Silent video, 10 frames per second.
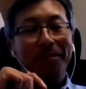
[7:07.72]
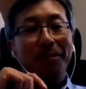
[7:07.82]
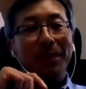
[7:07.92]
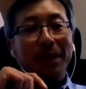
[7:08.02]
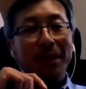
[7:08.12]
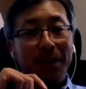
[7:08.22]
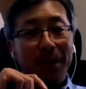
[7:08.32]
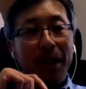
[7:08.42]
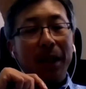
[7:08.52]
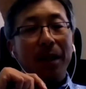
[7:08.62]
to
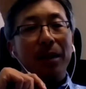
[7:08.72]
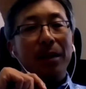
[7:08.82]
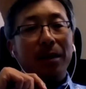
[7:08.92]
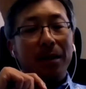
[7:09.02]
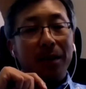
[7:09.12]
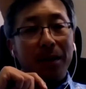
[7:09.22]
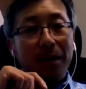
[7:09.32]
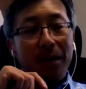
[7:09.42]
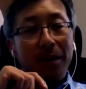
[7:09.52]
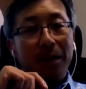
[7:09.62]
start. Are you
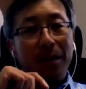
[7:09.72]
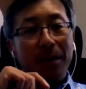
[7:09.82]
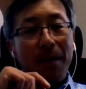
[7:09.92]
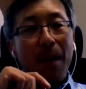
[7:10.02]
seeing with the